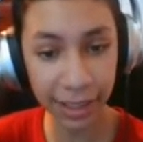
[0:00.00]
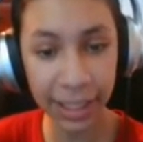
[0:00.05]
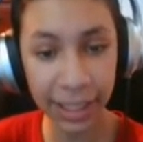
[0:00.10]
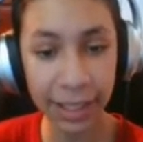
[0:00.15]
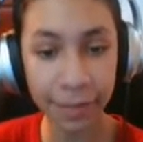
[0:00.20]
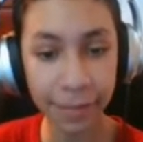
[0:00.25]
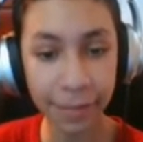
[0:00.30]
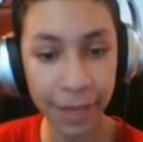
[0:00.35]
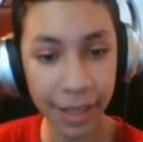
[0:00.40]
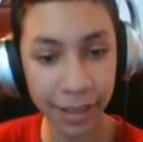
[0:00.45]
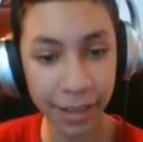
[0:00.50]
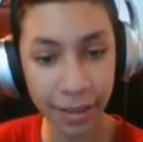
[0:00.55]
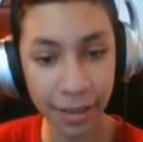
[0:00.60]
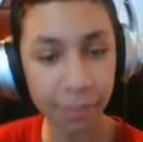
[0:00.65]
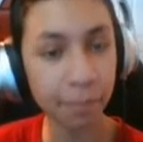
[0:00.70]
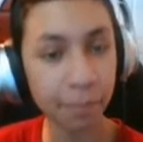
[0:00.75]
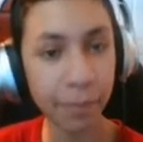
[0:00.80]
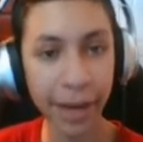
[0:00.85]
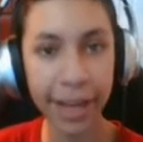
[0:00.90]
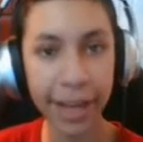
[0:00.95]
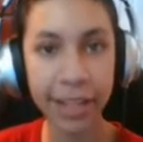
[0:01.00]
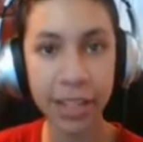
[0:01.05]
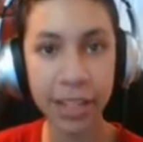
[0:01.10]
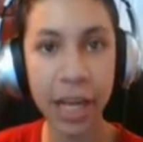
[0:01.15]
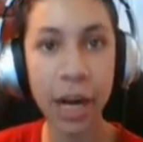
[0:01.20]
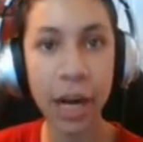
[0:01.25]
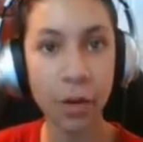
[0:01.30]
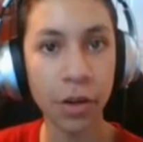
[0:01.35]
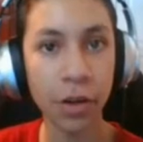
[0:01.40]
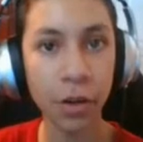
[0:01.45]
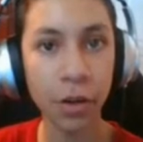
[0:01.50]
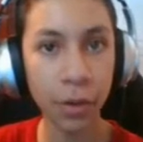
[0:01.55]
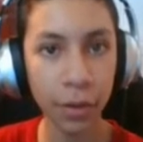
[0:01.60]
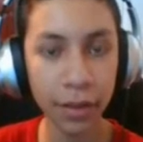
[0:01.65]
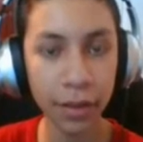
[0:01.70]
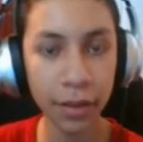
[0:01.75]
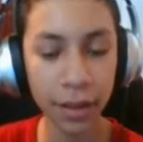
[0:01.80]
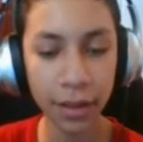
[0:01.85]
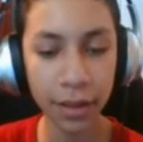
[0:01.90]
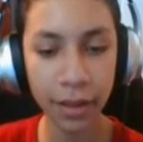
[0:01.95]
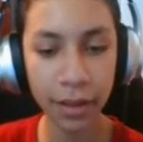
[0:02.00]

leave and bring it to our goal.